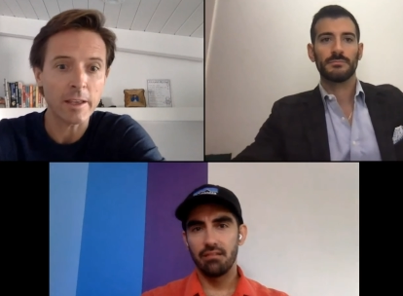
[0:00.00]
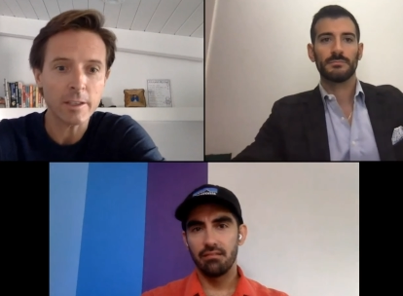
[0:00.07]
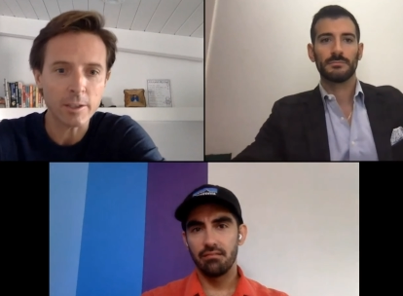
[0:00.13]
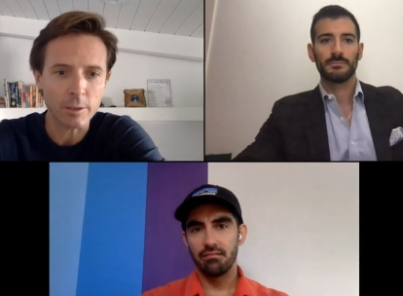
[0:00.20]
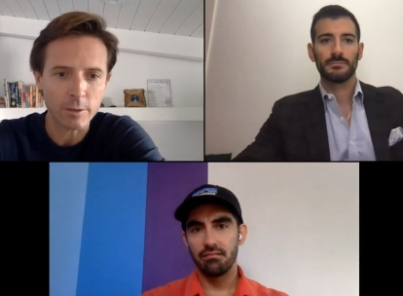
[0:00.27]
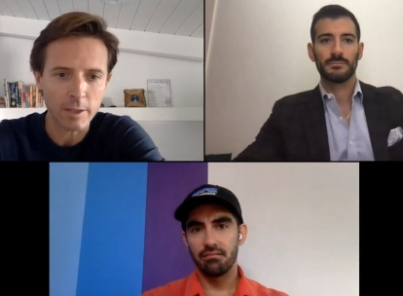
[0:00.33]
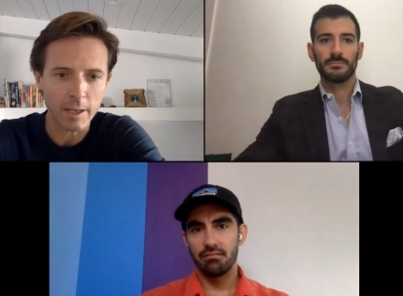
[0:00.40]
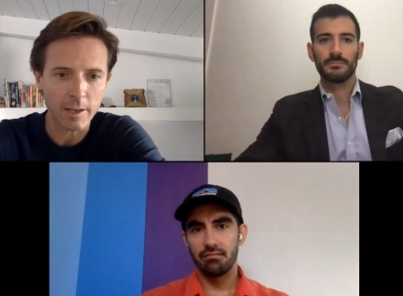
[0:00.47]
Speaker 1: thank
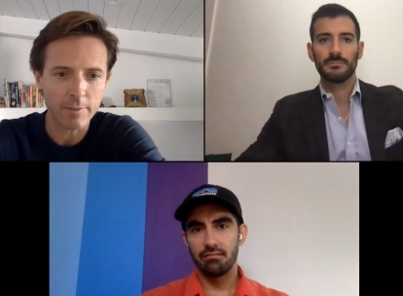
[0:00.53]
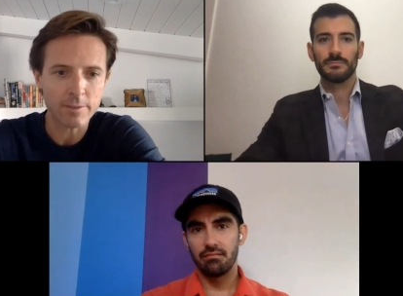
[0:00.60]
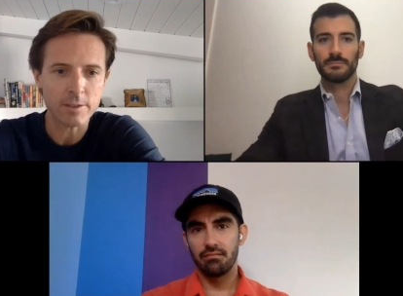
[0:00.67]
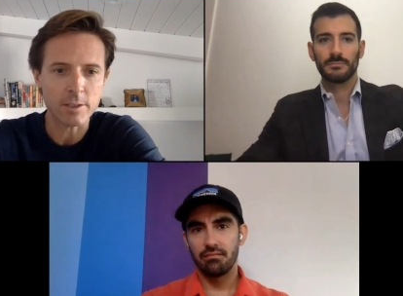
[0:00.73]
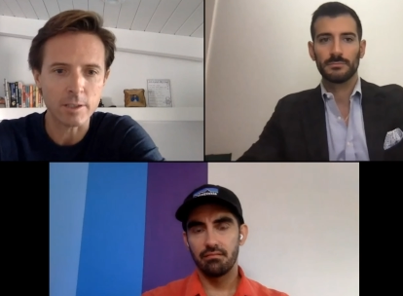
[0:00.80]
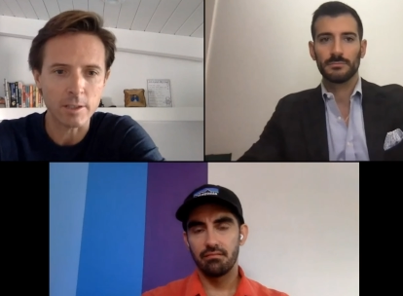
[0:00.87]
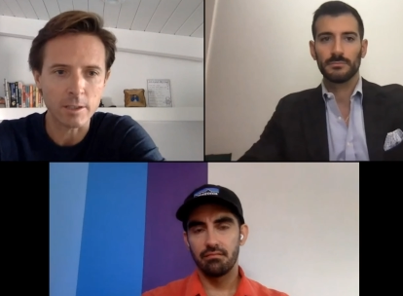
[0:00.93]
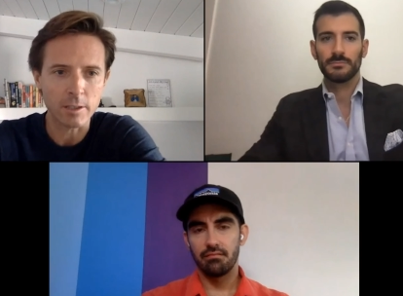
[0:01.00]
you gift
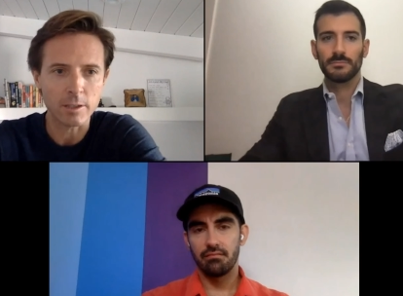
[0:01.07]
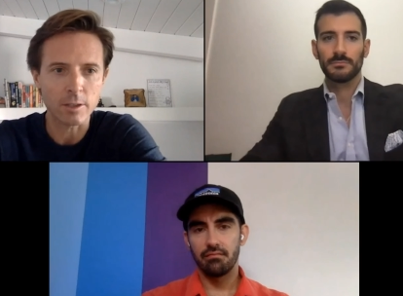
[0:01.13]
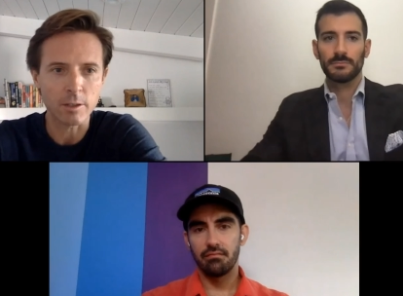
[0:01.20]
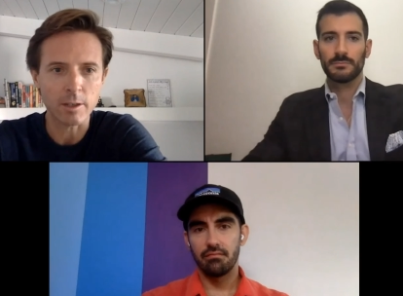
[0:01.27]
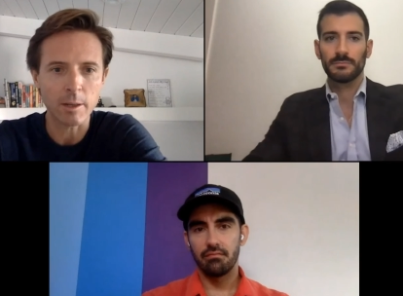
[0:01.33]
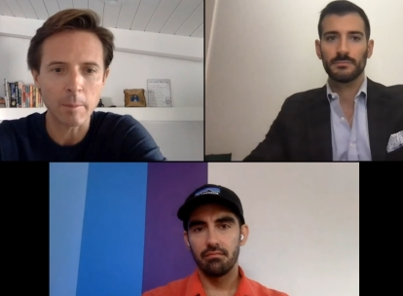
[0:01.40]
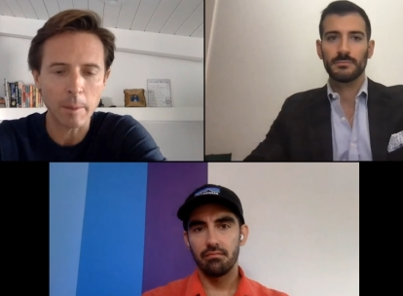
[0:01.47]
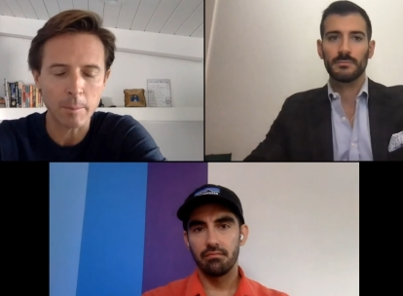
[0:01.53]
to, you
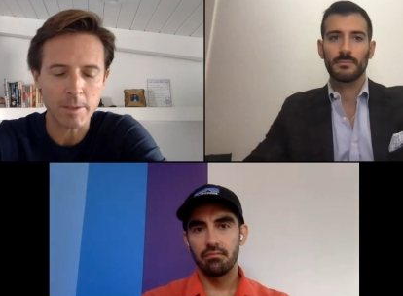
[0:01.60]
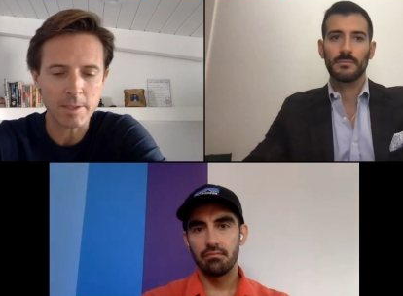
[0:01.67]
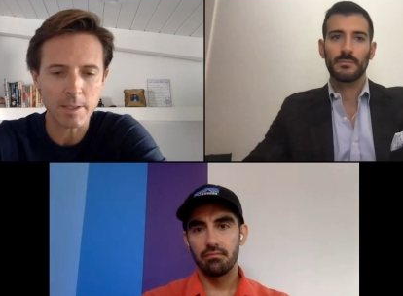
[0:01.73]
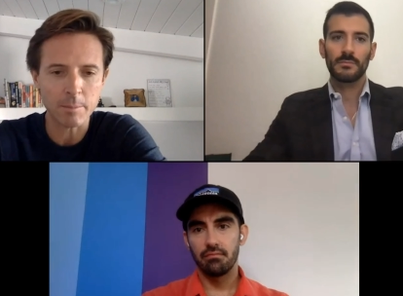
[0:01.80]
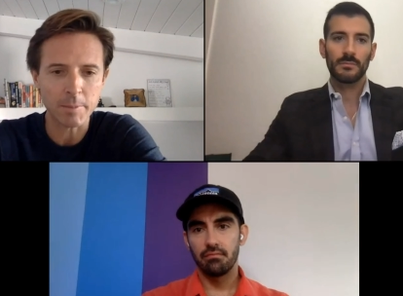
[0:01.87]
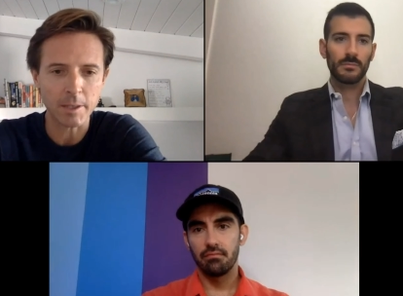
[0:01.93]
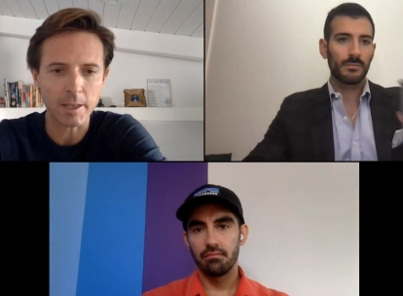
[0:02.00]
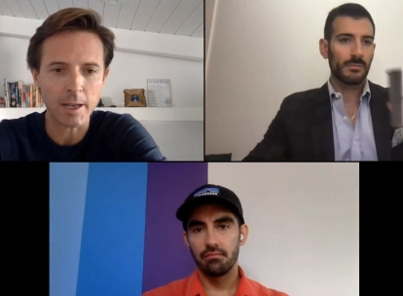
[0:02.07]
know, come up with
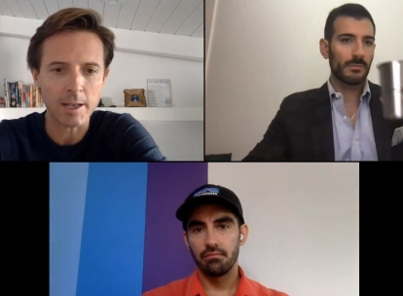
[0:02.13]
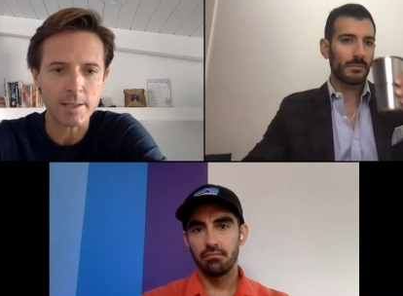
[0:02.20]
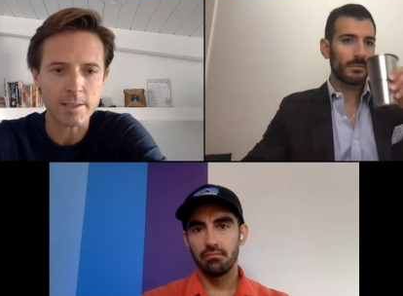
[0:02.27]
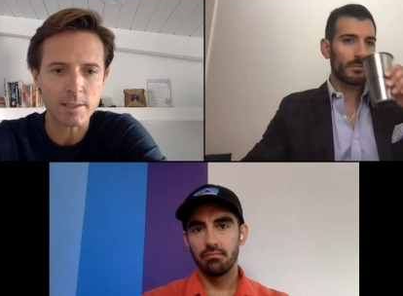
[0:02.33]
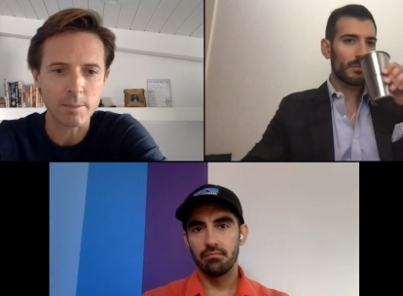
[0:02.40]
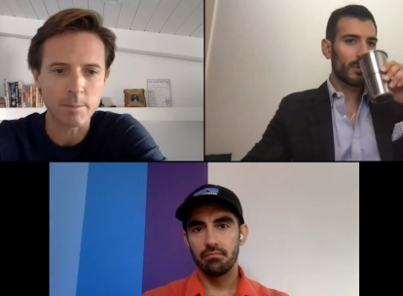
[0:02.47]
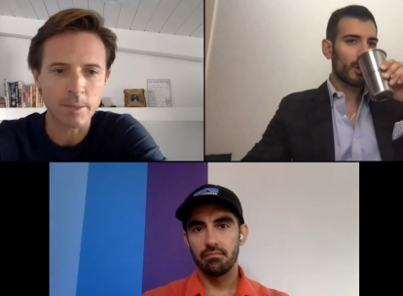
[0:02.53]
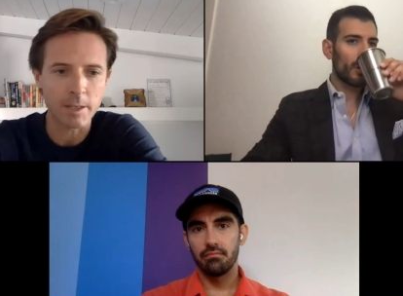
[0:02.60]
something
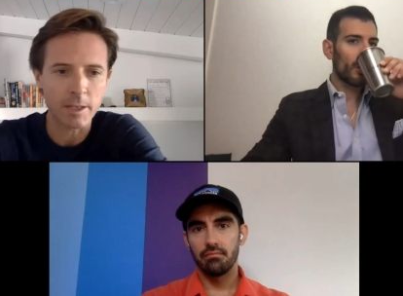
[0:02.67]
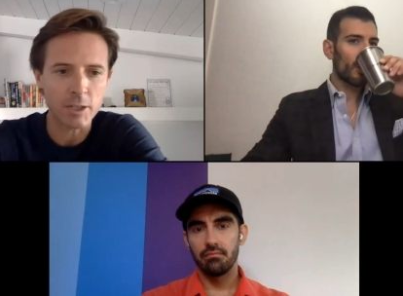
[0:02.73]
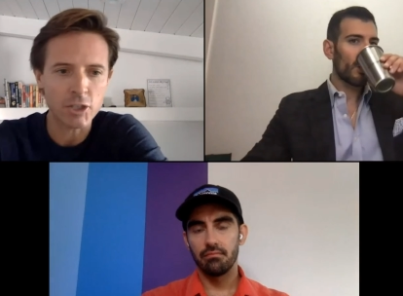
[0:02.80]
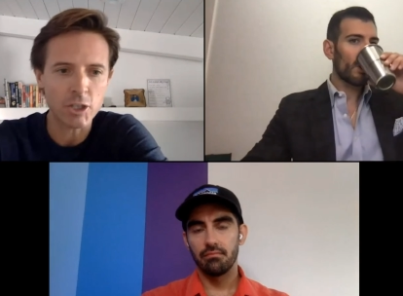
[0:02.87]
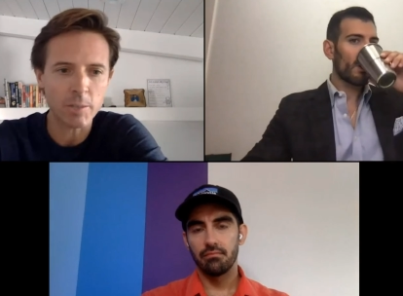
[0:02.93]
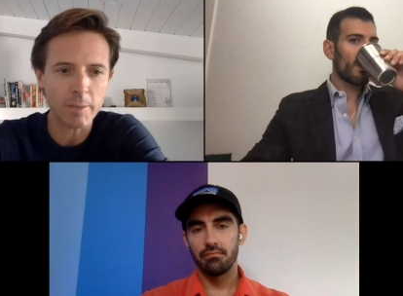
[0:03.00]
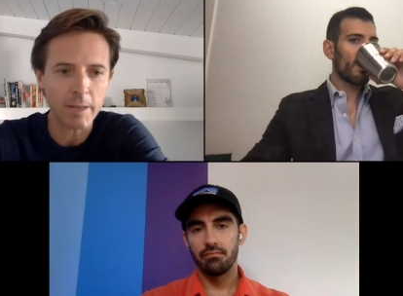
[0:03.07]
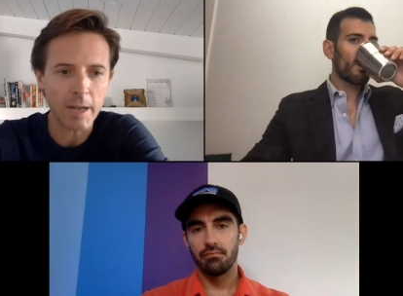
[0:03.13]
custom and, and
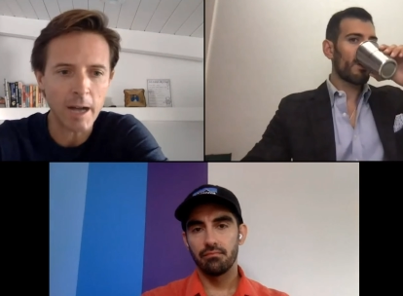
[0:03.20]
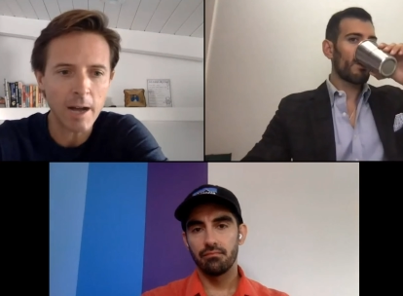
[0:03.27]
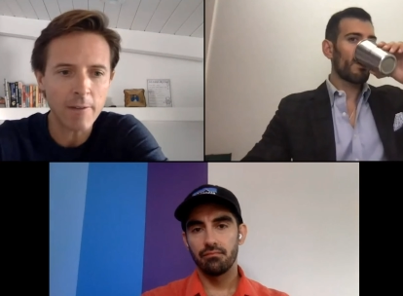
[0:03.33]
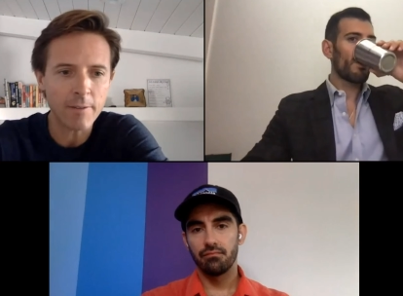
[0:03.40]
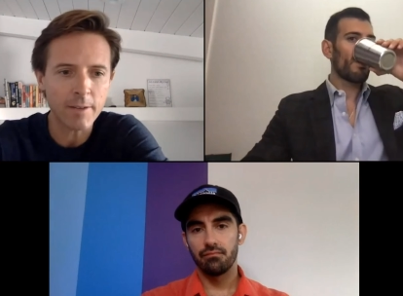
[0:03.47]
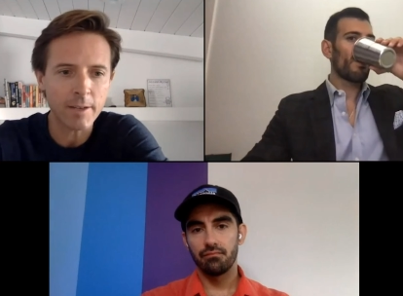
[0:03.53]
ship it off.